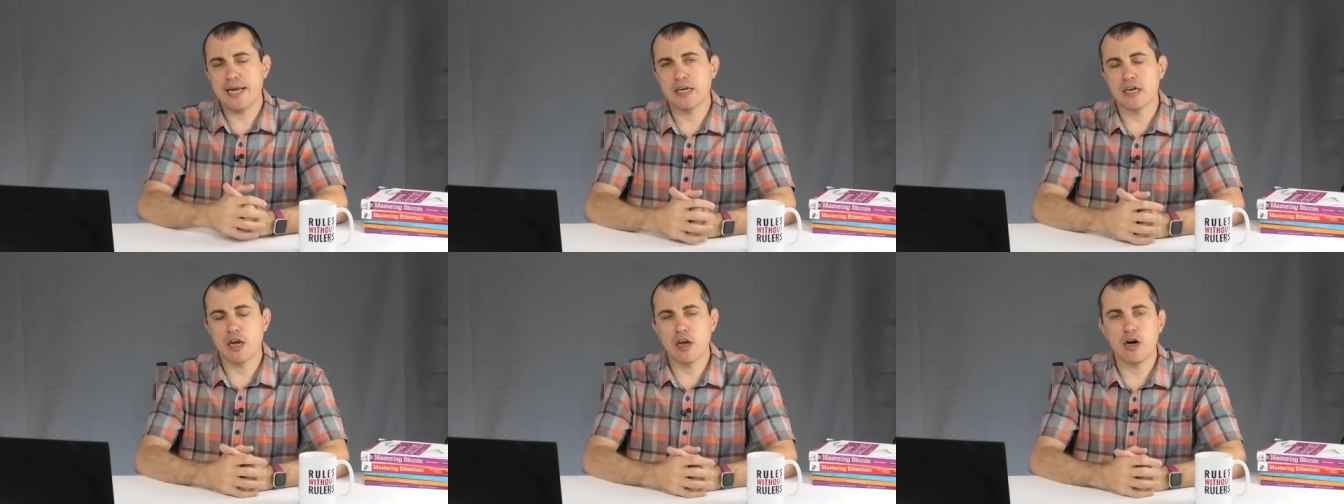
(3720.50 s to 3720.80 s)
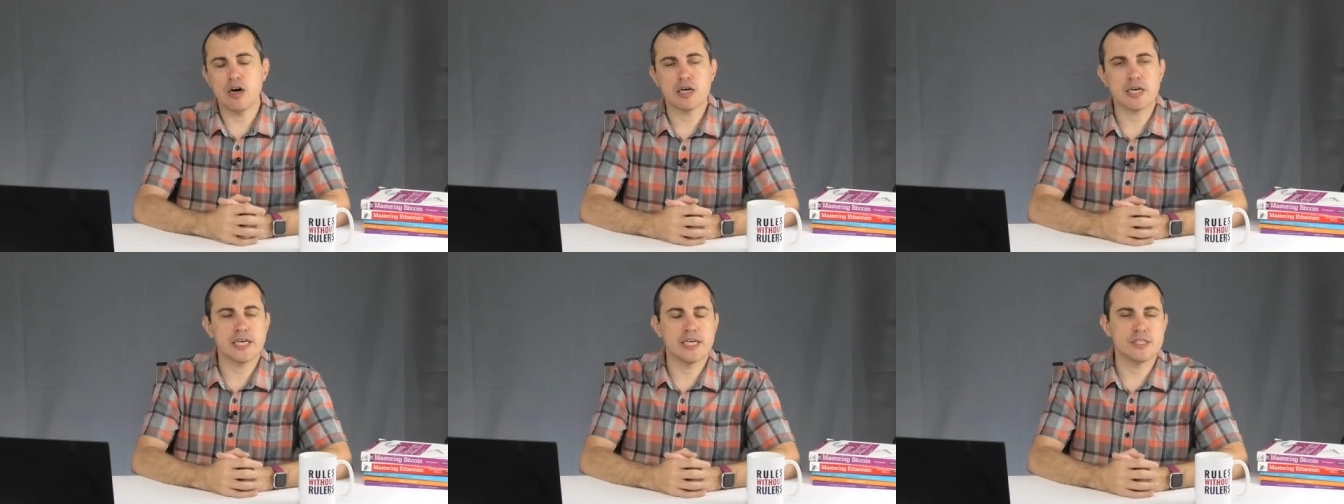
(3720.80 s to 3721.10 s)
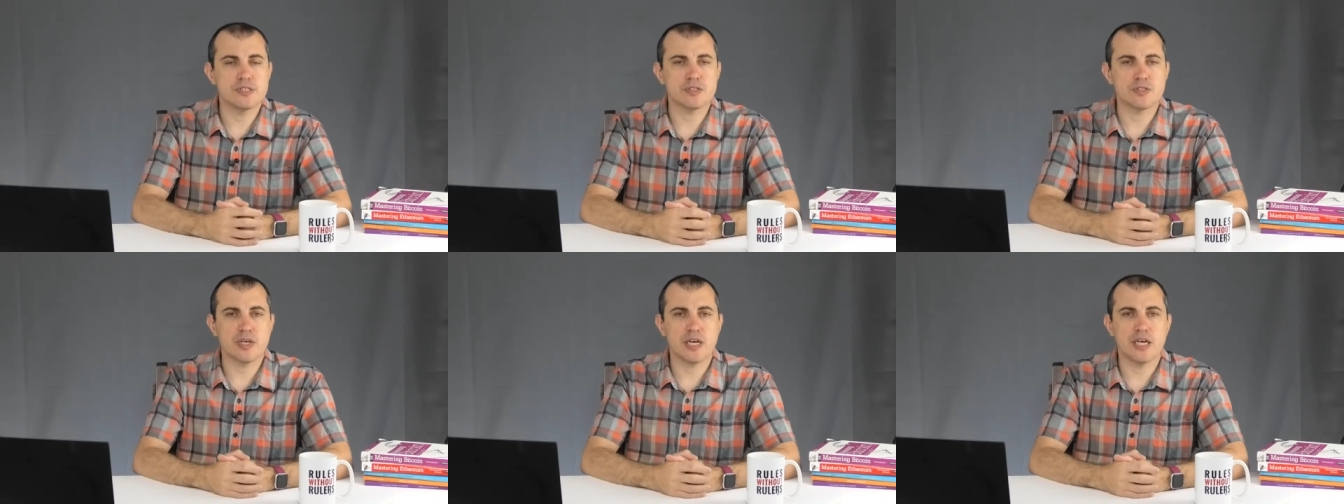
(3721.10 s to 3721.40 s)
lock
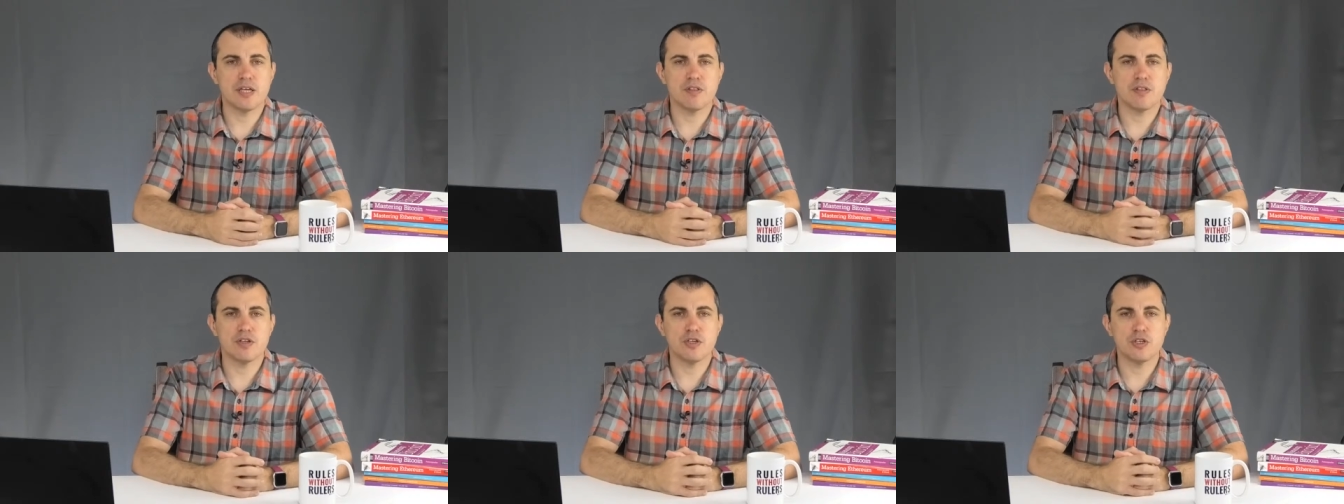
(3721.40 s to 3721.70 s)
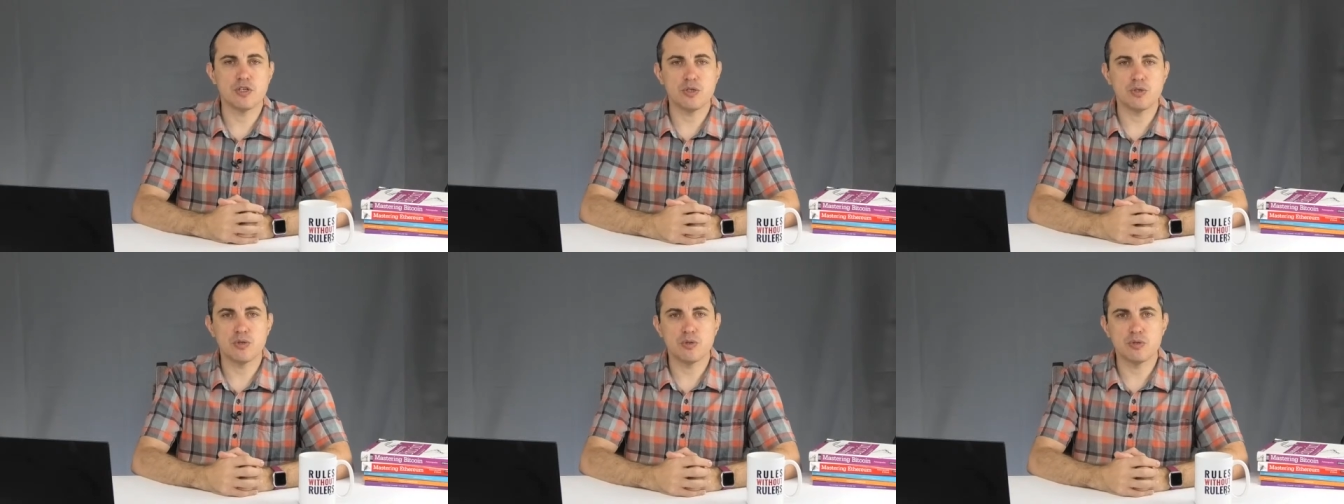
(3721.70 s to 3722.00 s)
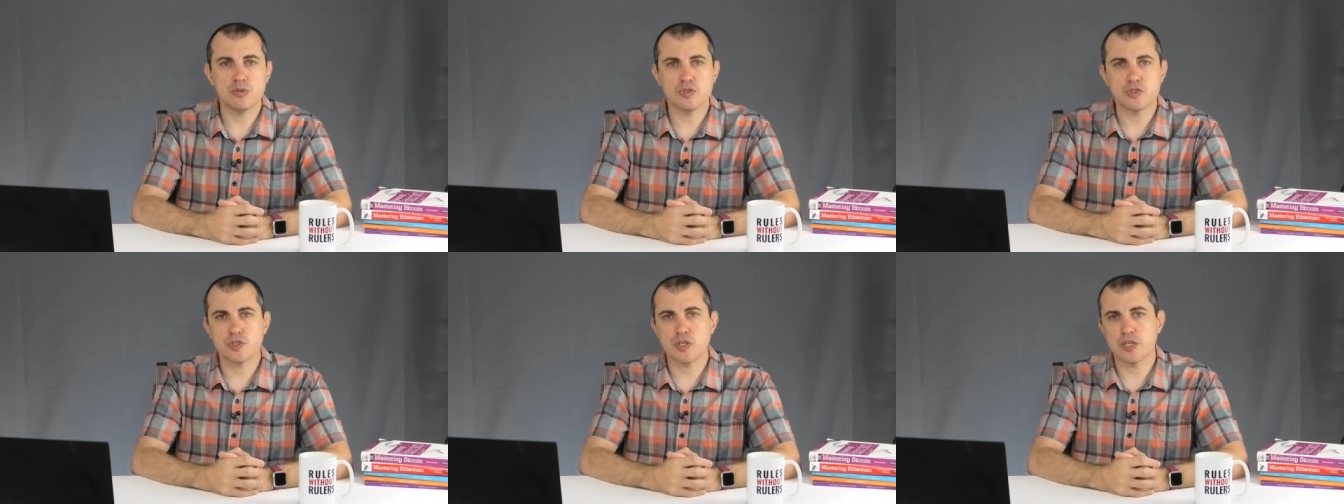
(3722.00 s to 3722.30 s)
it in the
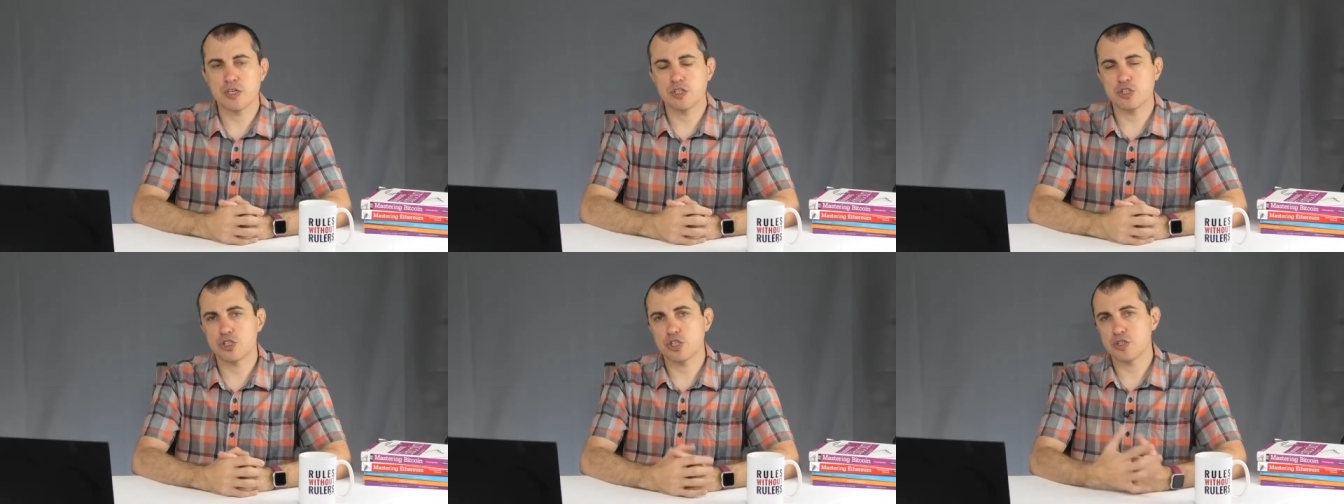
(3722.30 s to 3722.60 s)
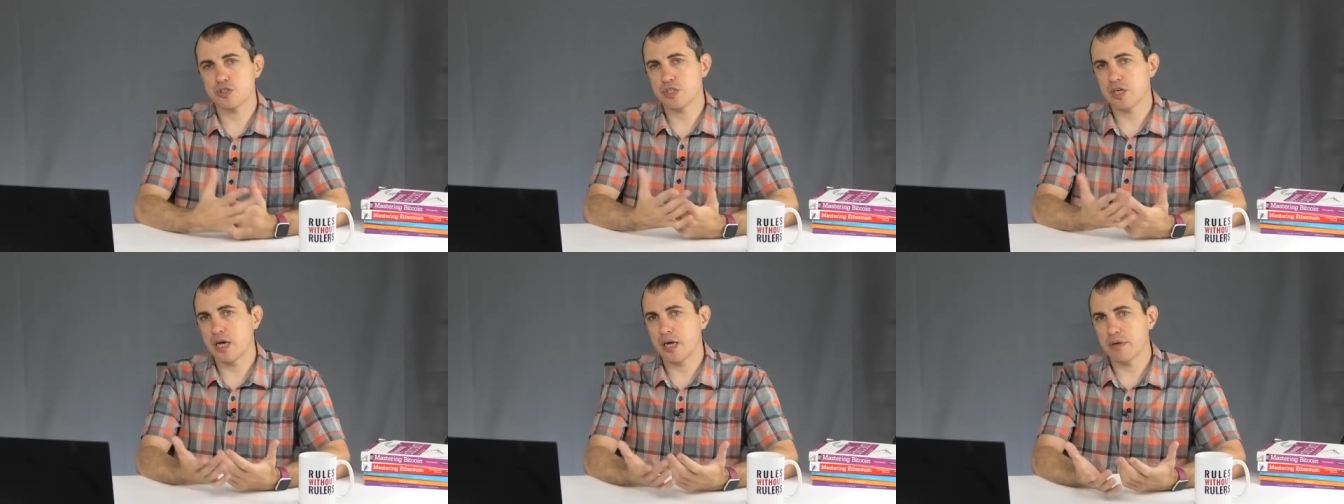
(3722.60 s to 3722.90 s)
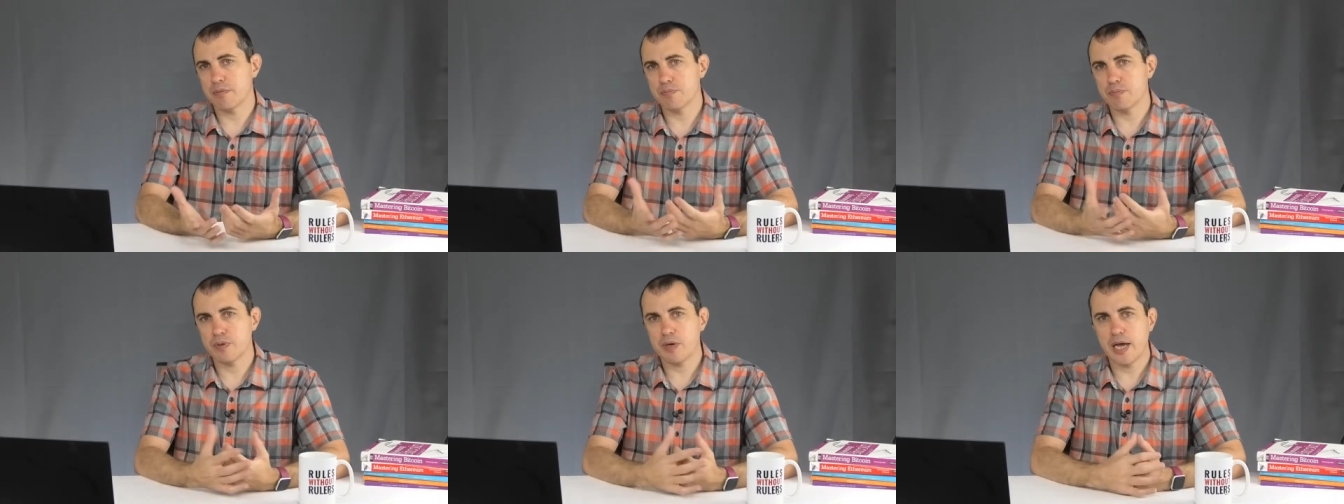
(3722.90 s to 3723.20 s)
new signature
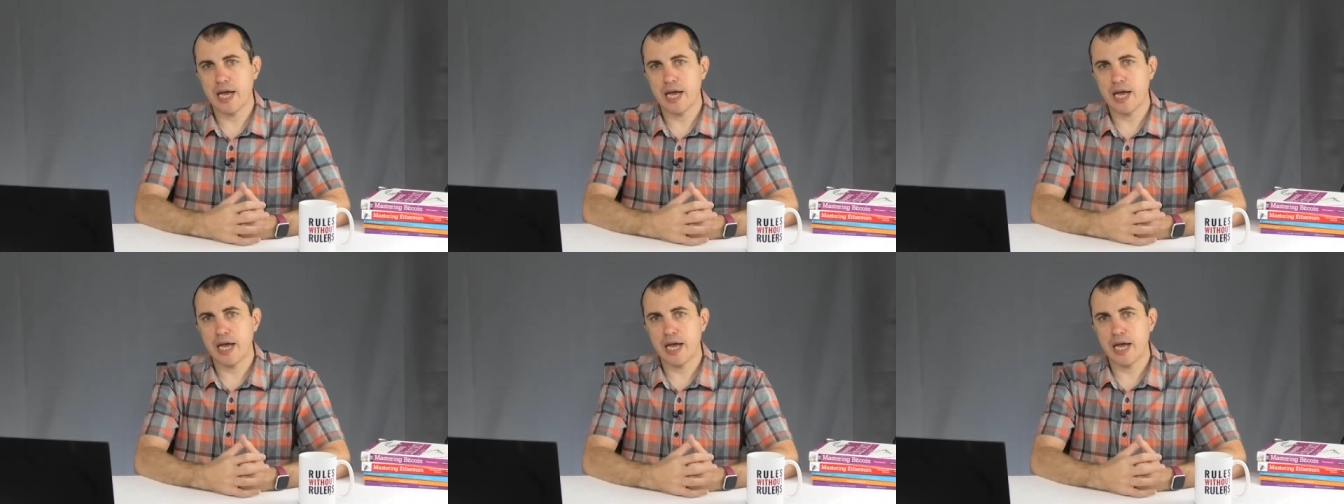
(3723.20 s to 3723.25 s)
type,